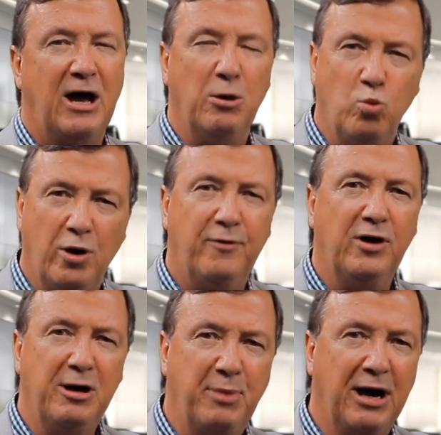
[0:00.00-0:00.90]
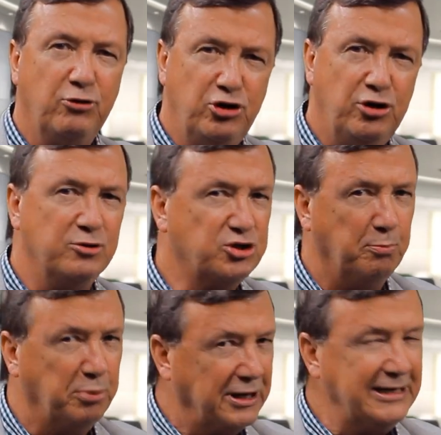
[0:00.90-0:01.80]
I'm wondering about you,
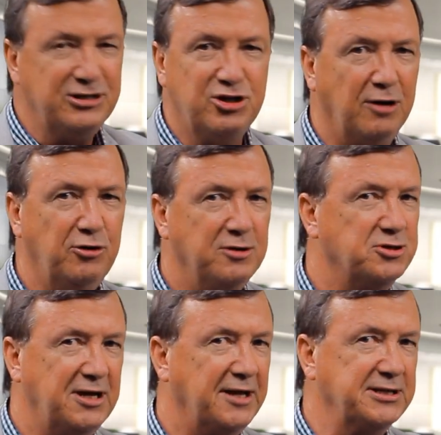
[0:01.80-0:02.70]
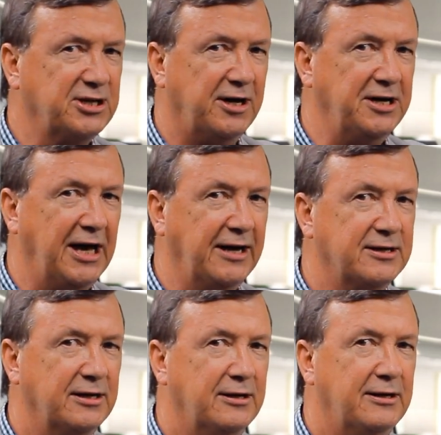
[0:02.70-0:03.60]
so please don't go to the other side yet.